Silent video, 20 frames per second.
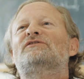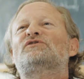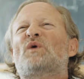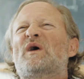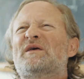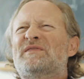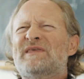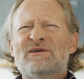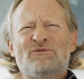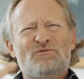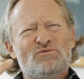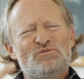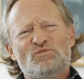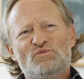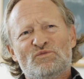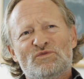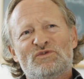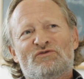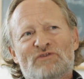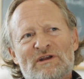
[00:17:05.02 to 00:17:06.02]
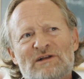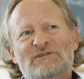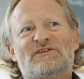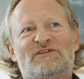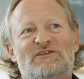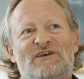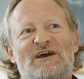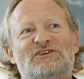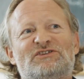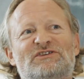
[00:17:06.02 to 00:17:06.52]
So I think the real
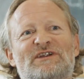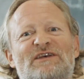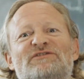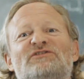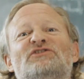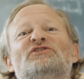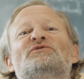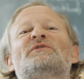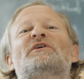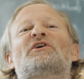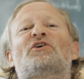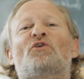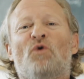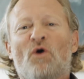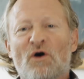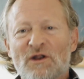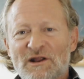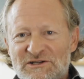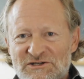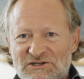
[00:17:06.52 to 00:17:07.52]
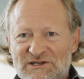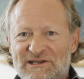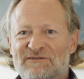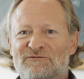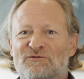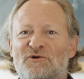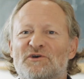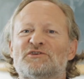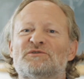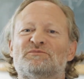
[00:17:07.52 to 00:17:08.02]
discussion has to do with the quality
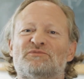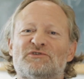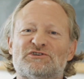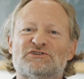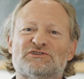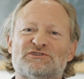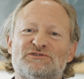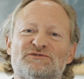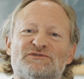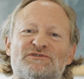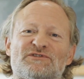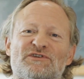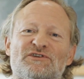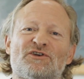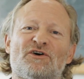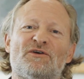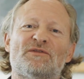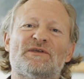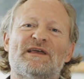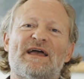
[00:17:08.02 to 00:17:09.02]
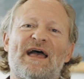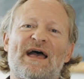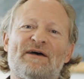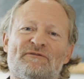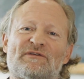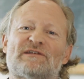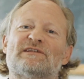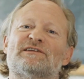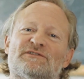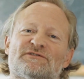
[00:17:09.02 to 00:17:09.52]
of what you produce and not the
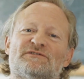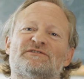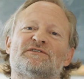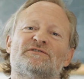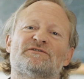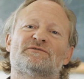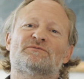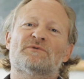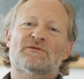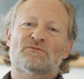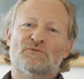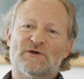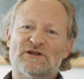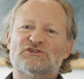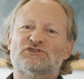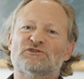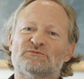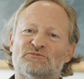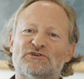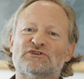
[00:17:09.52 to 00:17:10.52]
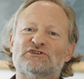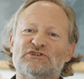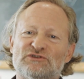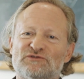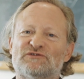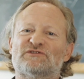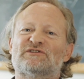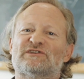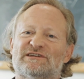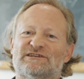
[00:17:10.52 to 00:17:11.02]
effortlessness with which you
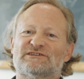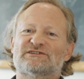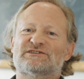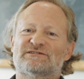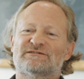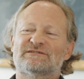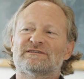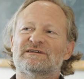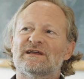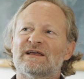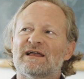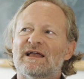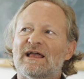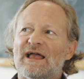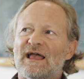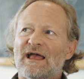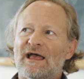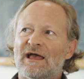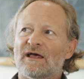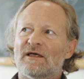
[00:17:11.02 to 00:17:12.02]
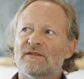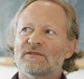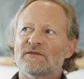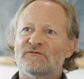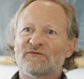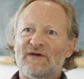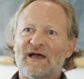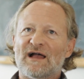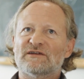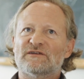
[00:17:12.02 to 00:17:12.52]
produce it. And the
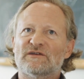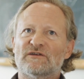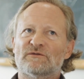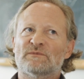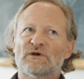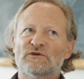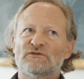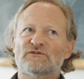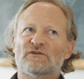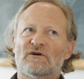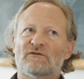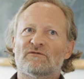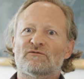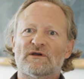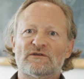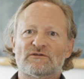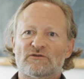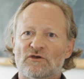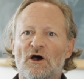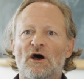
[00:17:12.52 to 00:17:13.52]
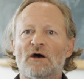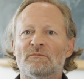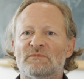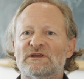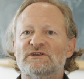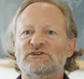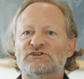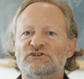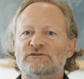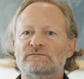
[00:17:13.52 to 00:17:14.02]
fact is, most software is
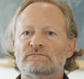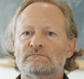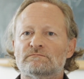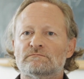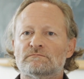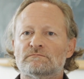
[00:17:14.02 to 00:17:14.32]
garbage.